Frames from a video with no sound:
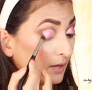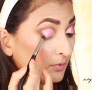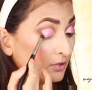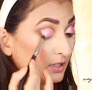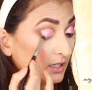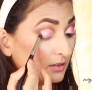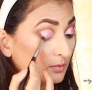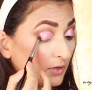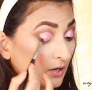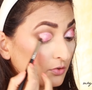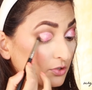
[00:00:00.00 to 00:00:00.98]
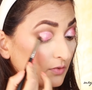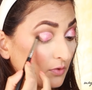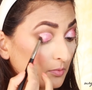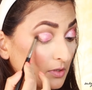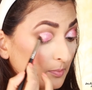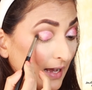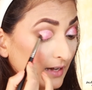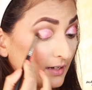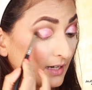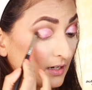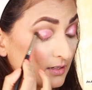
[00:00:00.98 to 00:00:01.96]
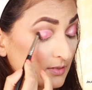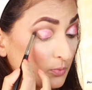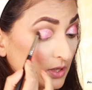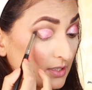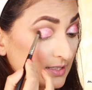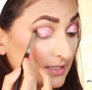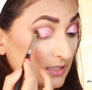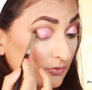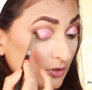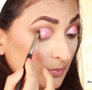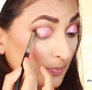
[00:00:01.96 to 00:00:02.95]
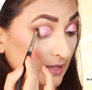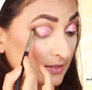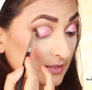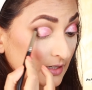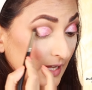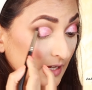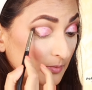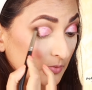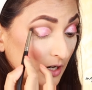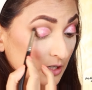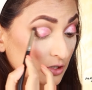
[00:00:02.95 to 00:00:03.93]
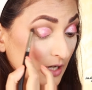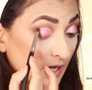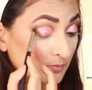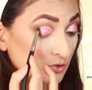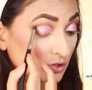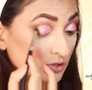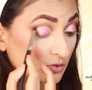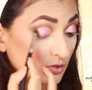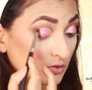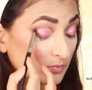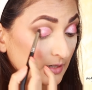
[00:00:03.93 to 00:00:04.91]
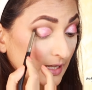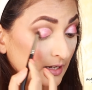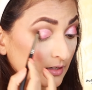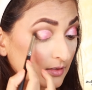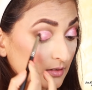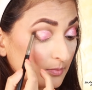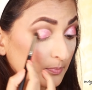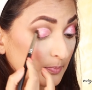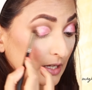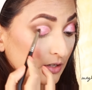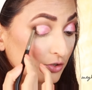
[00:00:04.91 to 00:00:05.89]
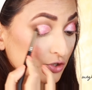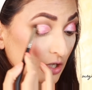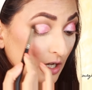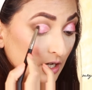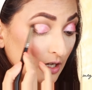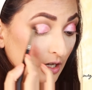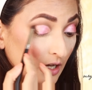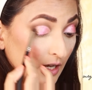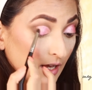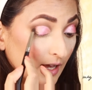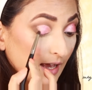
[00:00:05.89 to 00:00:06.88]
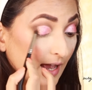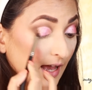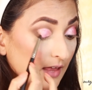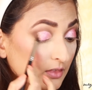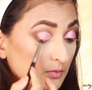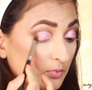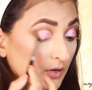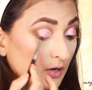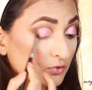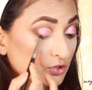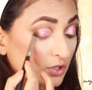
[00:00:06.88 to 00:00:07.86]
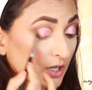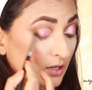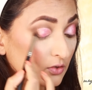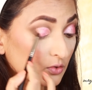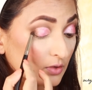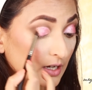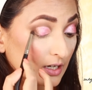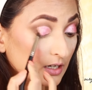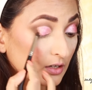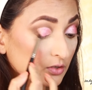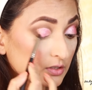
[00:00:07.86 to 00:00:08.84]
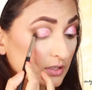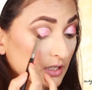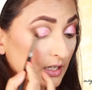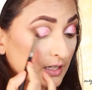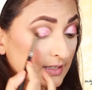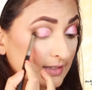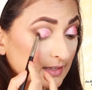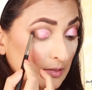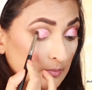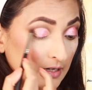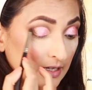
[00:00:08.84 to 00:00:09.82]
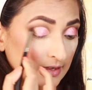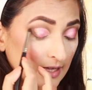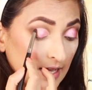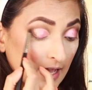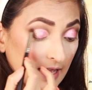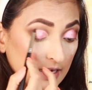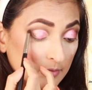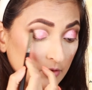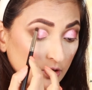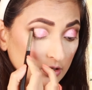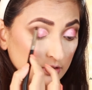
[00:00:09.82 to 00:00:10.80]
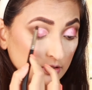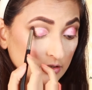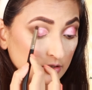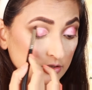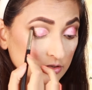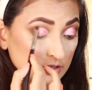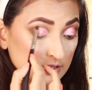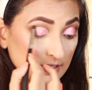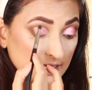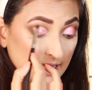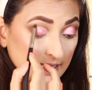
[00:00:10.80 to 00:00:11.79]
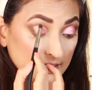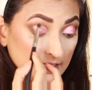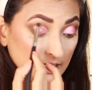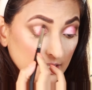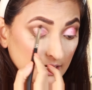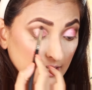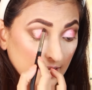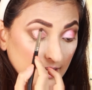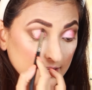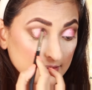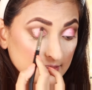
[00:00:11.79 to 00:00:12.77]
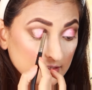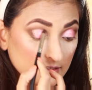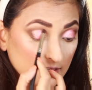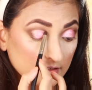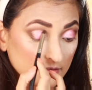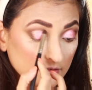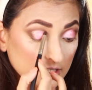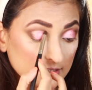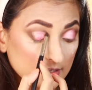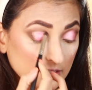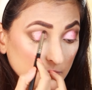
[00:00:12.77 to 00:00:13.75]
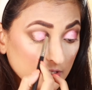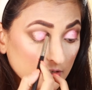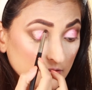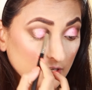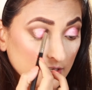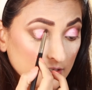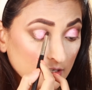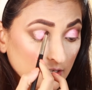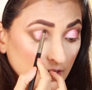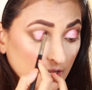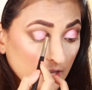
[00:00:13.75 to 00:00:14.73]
I'm going to take the brown shade from the palette, and with a stiffer pencil-like brush, I'm just going to blend the pink shade and the brown shade so that it looks a little seamless. And I'm also going to just lightly enhance the cut crease that we created